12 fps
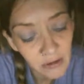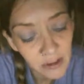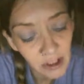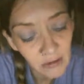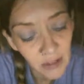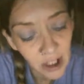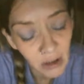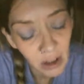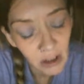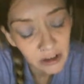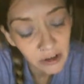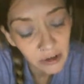stumbling
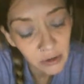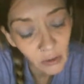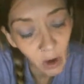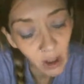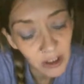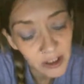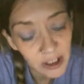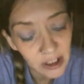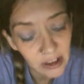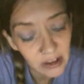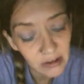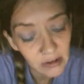onto
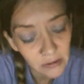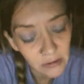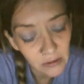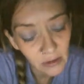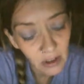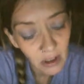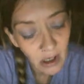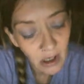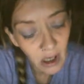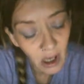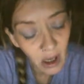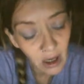
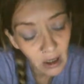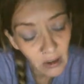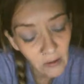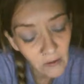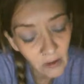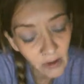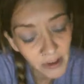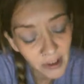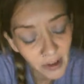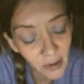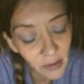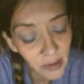
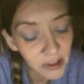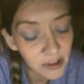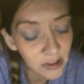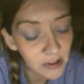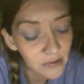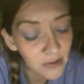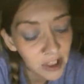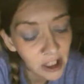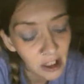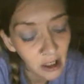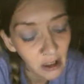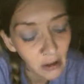Quasi-Luminous'
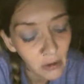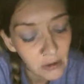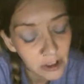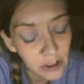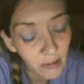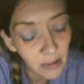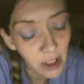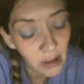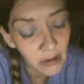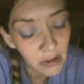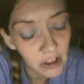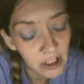video with the
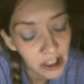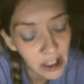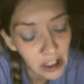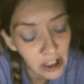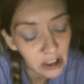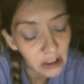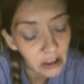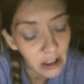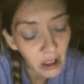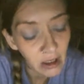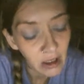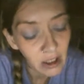blood over intent
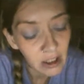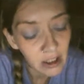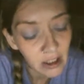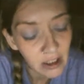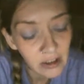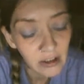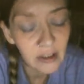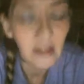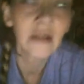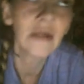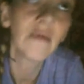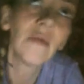is,
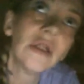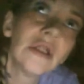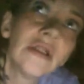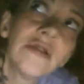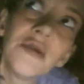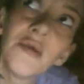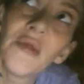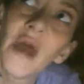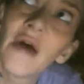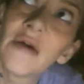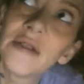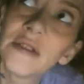in
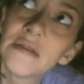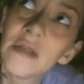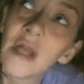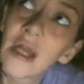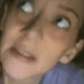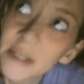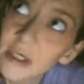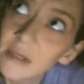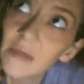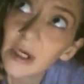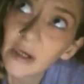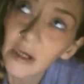2000, like I
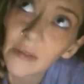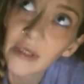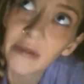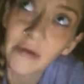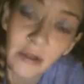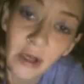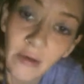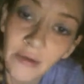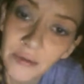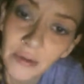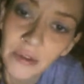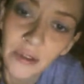said, my grandmother and I
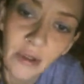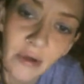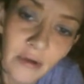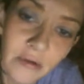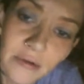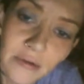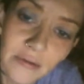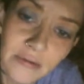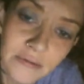was really close.